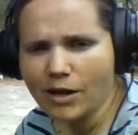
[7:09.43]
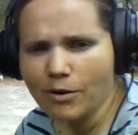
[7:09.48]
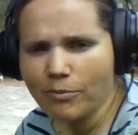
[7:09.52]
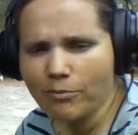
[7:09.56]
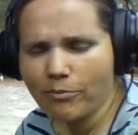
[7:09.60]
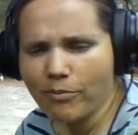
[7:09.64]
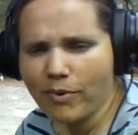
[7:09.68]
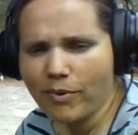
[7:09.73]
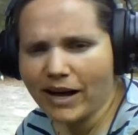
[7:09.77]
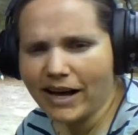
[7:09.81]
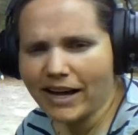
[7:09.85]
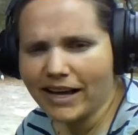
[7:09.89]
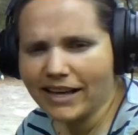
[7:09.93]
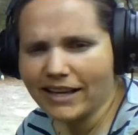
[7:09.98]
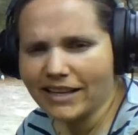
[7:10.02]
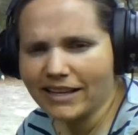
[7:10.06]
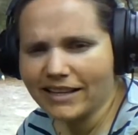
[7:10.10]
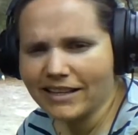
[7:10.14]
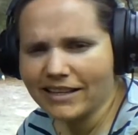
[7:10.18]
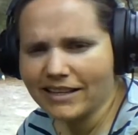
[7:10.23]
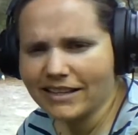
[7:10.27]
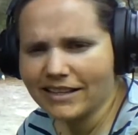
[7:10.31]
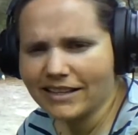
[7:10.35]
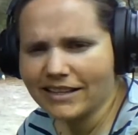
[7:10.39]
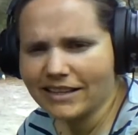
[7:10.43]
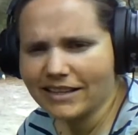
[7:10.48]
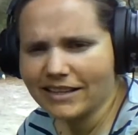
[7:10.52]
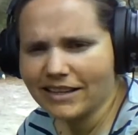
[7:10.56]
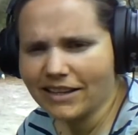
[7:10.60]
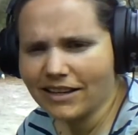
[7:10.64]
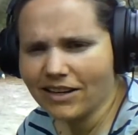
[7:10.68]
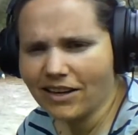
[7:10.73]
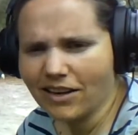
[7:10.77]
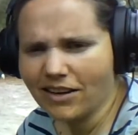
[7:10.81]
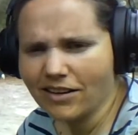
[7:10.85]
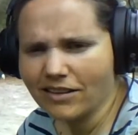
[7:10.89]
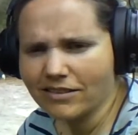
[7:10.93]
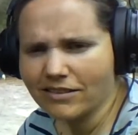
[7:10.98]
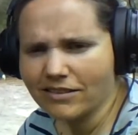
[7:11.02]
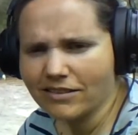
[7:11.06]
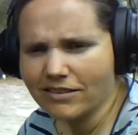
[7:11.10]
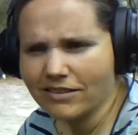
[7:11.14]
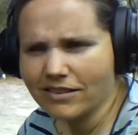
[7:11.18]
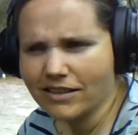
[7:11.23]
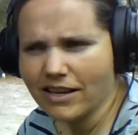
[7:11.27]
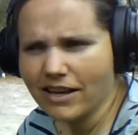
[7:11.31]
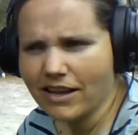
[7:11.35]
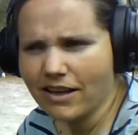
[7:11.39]
But
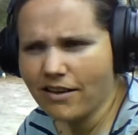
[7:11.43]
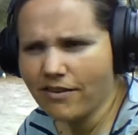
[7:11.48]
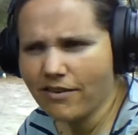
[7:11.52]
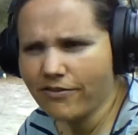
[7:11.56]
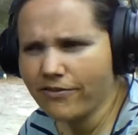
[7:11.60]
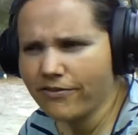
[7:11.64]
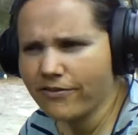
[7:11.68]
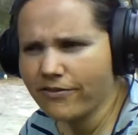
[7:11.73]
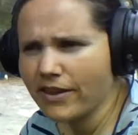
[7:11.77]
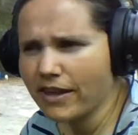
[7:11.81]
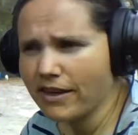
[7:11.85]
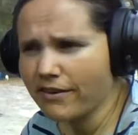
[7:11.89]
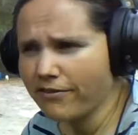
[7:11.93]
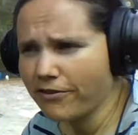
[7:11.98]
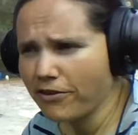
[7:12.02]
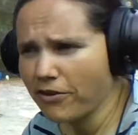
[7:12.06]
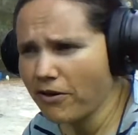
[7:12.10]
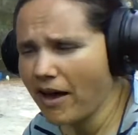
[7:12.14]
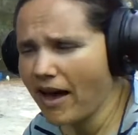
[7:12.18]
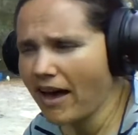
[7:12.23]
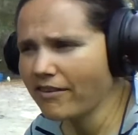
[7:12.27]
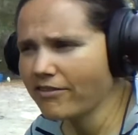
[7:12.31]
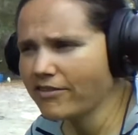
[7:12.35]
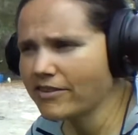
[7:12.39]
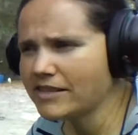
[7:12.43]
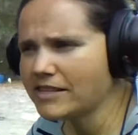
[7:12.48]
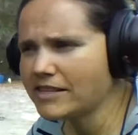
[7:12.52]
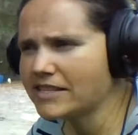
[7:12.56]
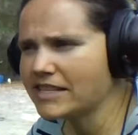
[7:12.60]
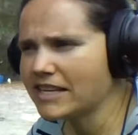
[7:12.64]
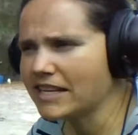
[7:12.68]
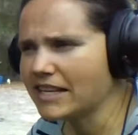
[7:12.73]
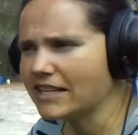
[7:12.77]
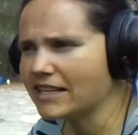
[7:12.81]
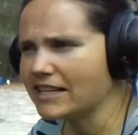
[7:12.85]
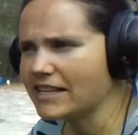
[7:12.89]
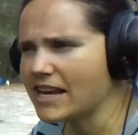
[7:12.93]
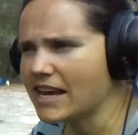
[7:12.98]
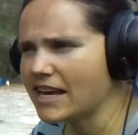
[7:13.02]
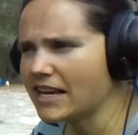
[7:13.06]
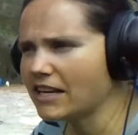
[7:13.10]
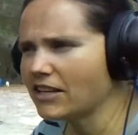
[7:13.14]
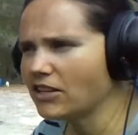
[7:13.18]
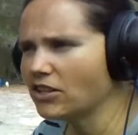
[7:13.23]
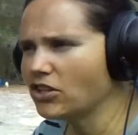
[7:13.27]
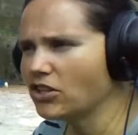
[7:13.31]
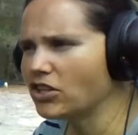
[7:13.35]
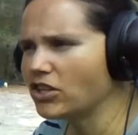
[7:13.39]
if you haven't seen, take
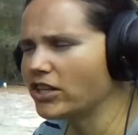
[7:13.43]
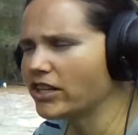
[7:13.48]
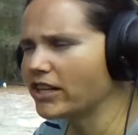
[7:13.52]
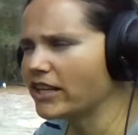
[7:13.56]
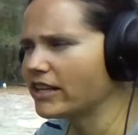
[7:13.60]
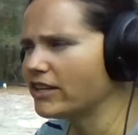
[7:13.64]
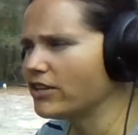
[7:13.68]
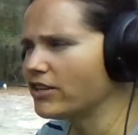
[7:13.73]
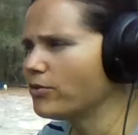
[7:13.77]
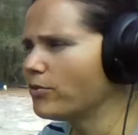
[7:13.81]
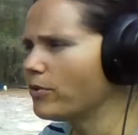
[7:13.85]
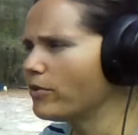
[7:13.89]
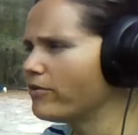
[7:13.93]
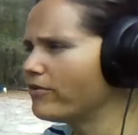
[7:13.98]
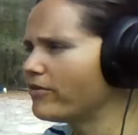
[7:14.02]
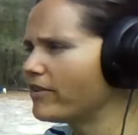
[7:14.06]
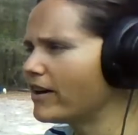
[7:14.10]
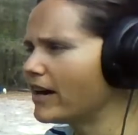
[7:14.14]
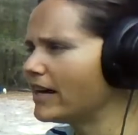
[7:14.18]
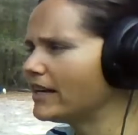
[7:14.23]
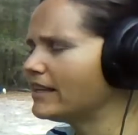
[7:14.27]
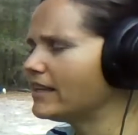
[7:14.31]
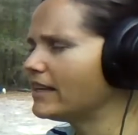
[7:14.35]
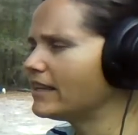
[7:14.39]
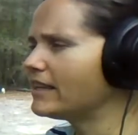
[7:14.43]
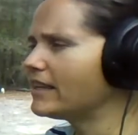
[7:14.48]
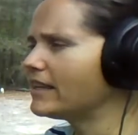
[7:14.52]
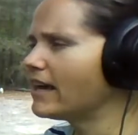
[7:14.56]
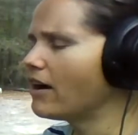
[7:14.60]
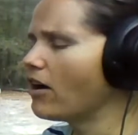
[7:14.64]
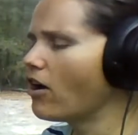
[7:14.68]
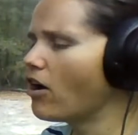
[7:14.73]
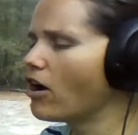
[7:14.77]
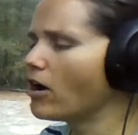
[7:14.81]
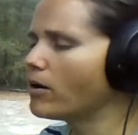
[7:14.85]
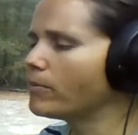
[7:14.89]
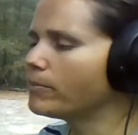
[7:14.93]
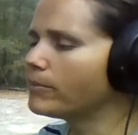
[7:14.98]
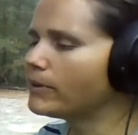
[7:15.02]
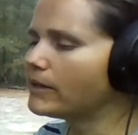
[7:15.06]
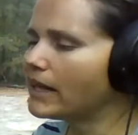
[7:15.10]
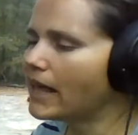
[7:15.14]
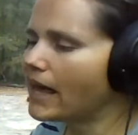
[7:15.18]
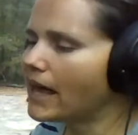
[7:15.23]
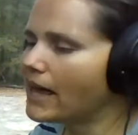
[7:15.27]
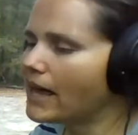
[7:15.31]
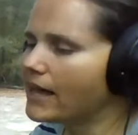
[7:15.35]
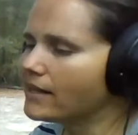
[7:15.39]
a look and you will find that there are
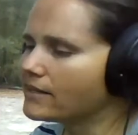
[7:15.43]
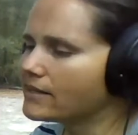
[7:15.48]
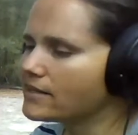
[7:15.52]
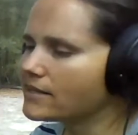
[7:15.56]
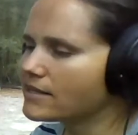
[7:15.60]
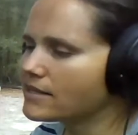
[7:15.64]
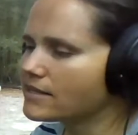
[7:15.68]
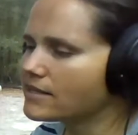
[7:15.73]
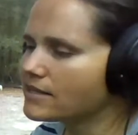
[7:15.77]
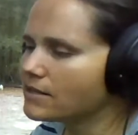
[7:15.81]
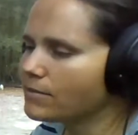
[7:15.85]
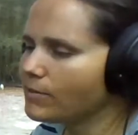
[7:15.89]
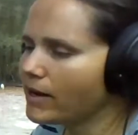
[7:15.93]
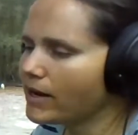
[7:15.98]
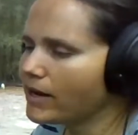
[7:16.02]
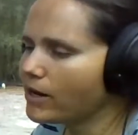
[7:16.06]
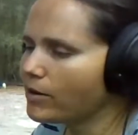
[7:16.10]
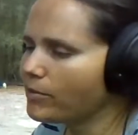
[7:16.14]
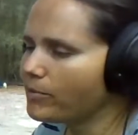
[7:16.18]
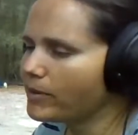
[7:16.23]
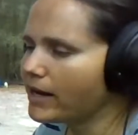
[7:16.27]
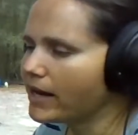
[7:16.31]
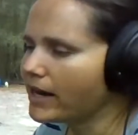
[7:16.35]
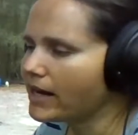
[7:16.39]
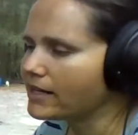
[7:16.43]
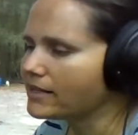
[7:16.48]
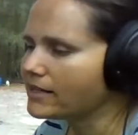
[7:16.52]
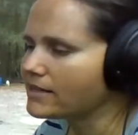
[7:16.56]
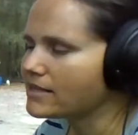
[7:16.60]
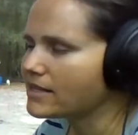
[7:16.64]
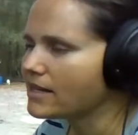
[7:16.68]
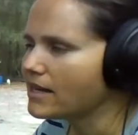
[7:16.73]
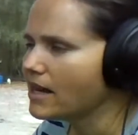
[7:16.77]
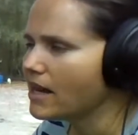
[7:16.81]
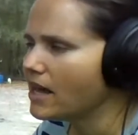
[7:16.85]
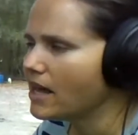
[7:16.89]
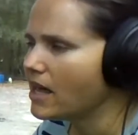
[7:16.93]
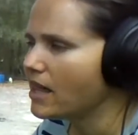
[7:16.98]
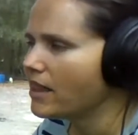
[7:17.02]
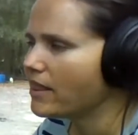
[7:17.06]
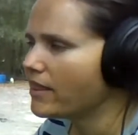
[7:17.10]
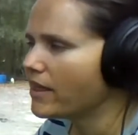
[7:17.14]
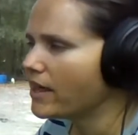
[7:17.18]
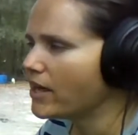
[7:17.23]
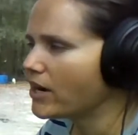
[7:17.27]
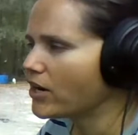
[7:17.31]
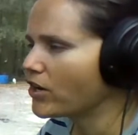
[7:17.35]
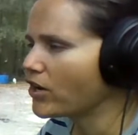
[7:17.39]
plants, tomato plants,
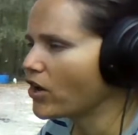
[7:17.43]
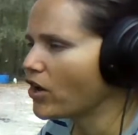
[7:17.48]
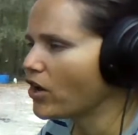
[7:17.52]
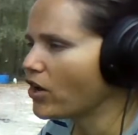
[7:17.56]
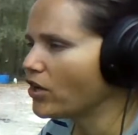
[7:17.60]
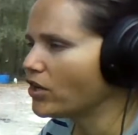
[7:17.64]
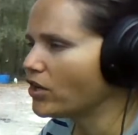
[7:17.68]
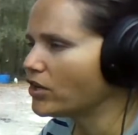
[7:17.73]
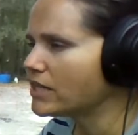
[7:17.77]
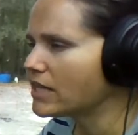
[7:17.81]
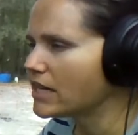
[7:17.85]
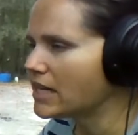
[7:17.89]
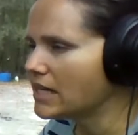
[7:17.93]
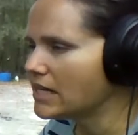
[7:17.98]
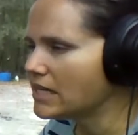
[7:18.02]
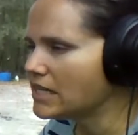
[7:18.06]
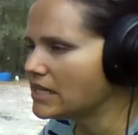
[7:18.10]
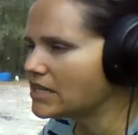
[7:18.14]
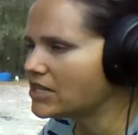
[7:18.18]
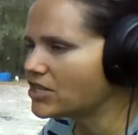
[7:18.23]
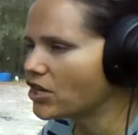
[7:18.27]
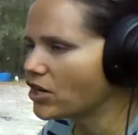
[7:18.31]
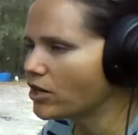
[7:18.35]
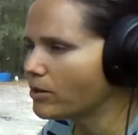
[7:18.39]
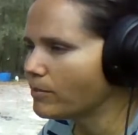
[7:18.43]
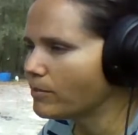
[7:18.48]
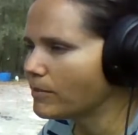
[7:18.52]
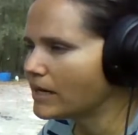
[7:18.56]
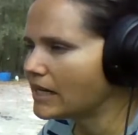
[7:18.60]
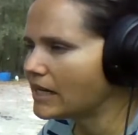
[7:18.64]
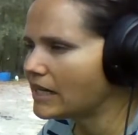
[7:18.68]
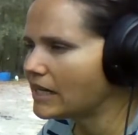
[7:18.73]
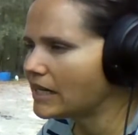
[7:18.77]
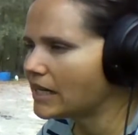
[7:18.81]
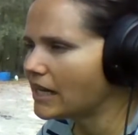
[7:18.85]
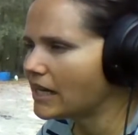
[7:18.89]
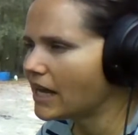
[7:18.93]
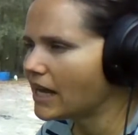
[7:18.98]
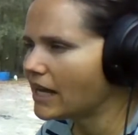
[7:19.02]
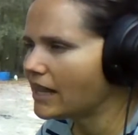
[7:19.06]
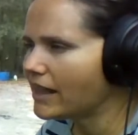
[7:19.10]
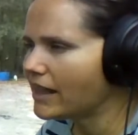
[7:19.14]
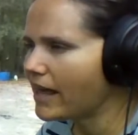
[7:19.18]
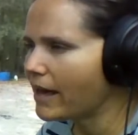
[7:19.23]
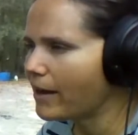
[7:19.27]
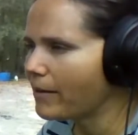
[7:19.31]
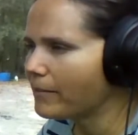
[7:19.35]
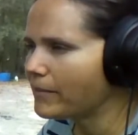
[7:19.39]
that are called indeterminate, and
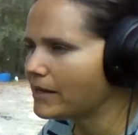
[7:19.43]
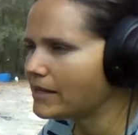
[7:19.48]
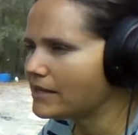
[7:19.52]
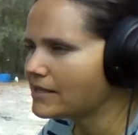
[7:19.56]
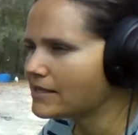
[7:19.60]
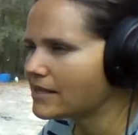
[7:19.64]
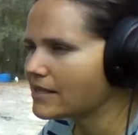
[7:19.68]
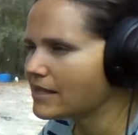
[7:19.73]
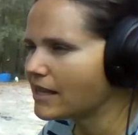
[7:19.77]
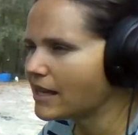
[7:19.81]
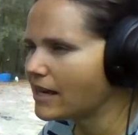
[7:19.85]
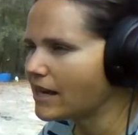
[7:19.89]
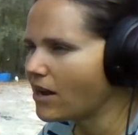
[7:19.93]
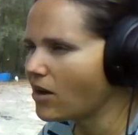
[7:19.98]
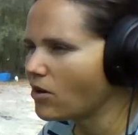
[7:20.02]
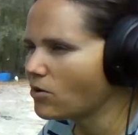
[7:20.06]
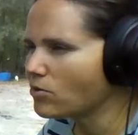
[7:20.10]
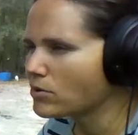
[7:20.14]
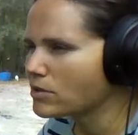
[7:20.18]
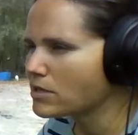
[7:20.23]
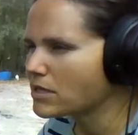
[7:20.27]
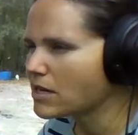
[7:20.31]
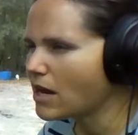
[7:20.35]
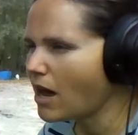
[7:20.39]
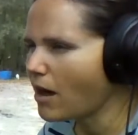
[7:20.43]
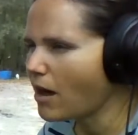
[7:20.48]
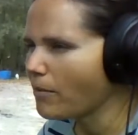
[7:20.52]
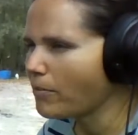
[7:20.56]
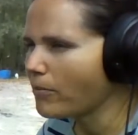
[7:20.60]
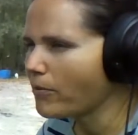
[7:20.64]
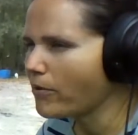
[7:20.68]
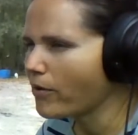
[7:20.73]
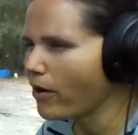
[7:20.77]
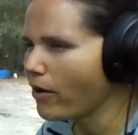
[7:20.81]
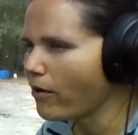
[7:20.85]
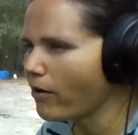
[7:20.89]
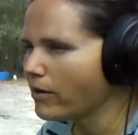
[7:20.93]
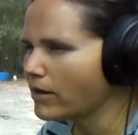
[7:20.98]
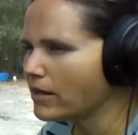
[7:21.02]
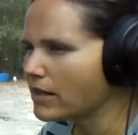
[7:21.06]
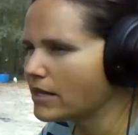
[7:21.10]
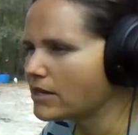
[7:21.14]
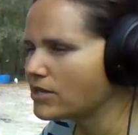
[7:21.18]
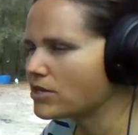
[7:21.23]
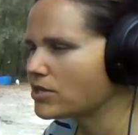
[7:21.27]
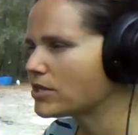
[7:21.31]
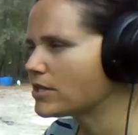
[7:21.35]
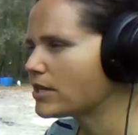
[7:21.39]
that means that they don't stop growing.
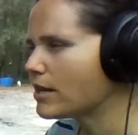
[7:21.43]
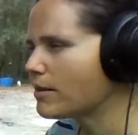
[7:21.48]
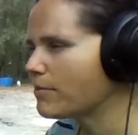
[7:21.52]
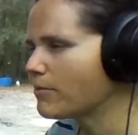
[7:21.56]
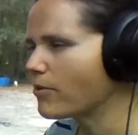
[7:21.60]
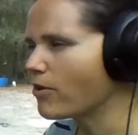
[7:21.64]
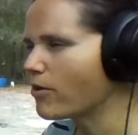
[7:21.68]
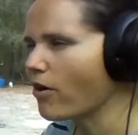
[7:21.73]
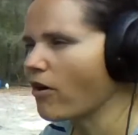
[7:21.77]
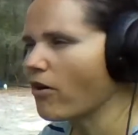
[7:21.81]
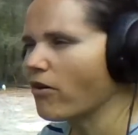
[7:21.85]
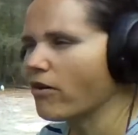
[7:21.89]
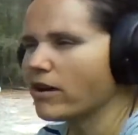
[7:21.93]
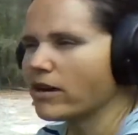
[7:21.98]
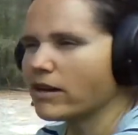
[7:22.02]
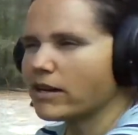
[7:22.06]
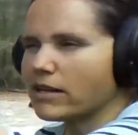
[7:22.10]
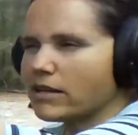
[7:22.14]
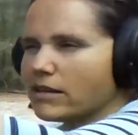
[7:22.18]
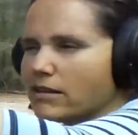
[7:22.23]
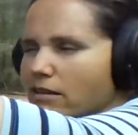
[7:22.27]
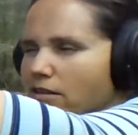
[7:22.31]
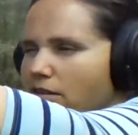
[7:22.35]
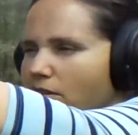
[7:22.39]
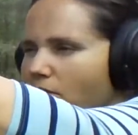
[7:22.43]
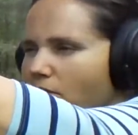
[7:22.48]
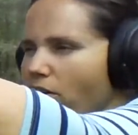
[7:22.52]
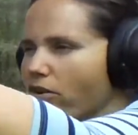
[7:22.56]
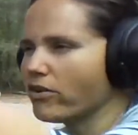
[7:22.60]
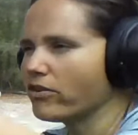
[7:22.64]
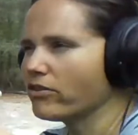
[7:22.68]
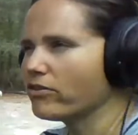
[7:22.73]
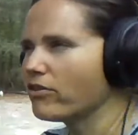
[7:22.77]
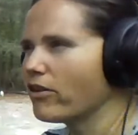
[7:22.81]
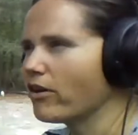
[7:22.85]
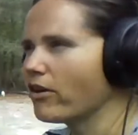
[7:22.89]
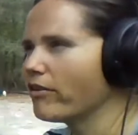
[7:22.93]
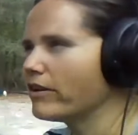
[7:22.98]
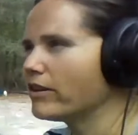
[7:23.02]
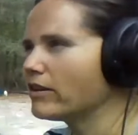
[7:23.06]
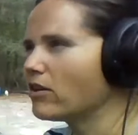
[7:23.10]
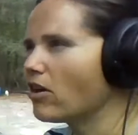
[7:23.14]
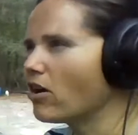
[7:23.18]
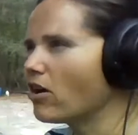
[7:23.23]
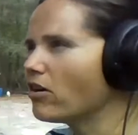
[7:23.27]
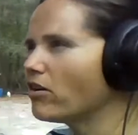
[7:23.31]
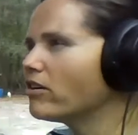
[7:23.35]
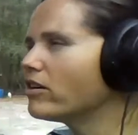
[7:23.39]
They just keep growing and growing
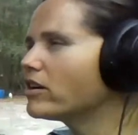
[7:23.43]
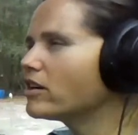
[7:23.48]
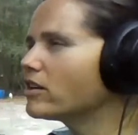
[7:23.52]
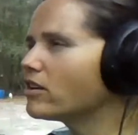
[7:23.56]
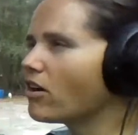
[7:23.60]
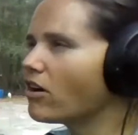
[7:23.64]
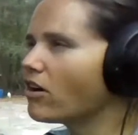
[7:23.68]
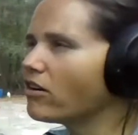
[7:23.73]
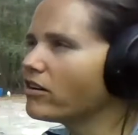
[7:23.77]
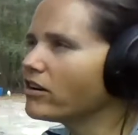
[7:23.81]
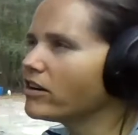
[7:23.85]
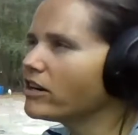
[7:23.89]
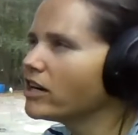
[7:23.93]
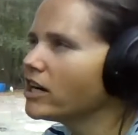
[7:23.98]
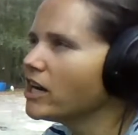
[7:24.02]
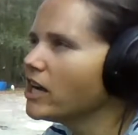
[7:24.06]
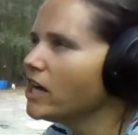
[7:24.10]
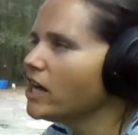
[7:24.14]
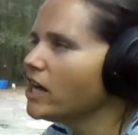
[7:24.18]
longer and longer.